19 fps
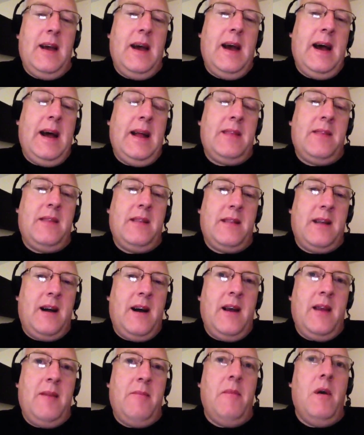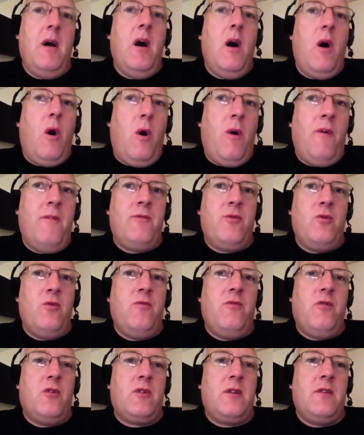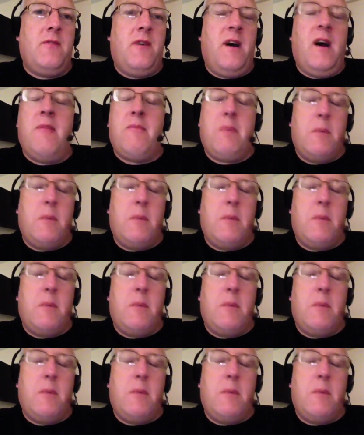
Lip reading: at the time of 2:45,